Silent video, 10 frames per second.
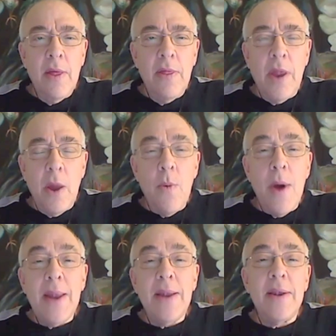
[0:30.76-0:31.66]
that I
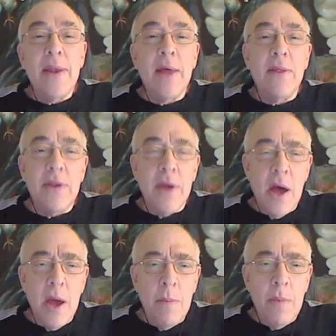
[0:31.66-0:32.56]
wanted to take the
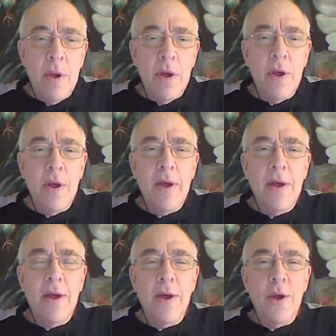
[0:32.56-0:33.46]
time
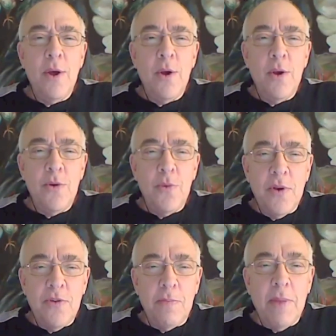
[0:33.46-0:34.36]
to
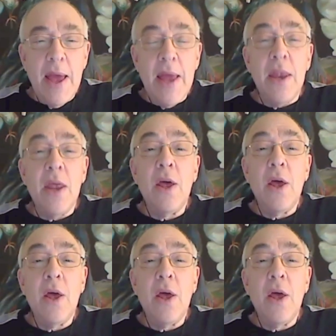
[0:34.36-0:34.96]
explain